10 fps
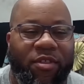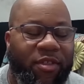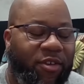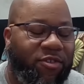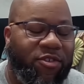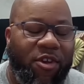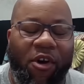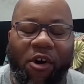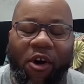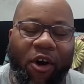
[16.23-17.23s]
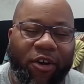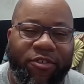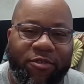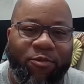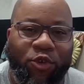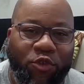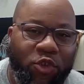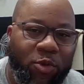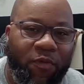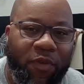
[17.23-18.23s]
this awesome
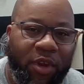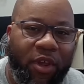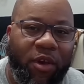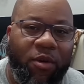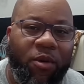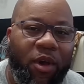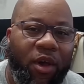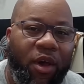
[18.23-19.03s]
YouTube video